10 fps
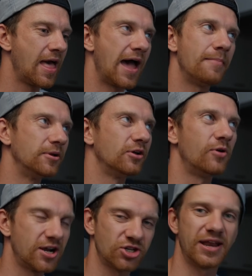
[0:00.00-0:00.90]
I'm in the
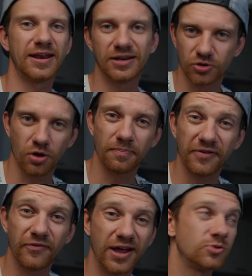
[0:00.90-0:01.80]
rush and I need to copy
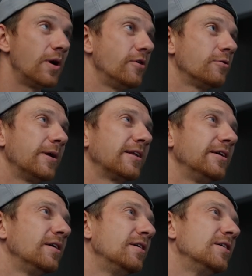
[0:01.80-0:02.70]
files very
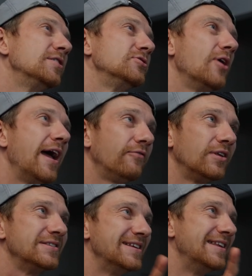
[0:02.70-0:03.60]
quickly. So I have
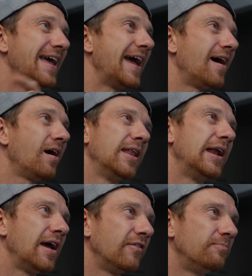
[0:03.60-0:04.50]
this in there.
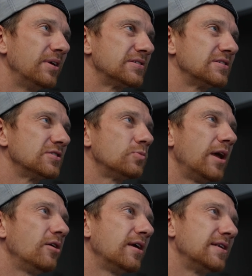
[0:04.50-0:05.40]
Then I have business, where
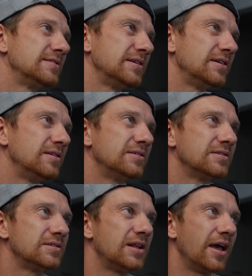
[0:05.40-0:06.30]
you can see this
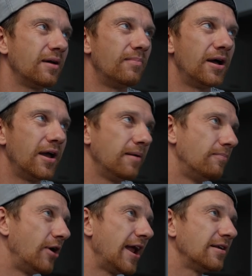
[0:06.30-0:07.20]
is like my
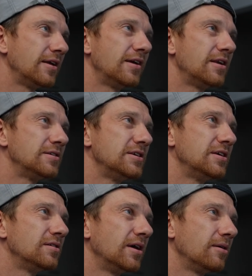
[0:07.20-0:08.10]
brand
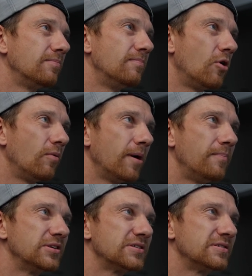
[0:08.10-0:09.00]
identity, like all my
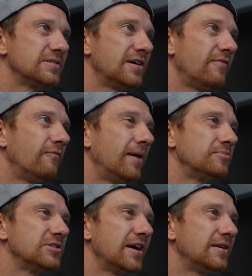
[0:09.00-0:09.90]
business stuff,
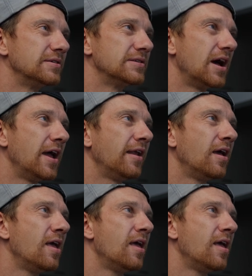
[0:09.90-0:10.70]
website design,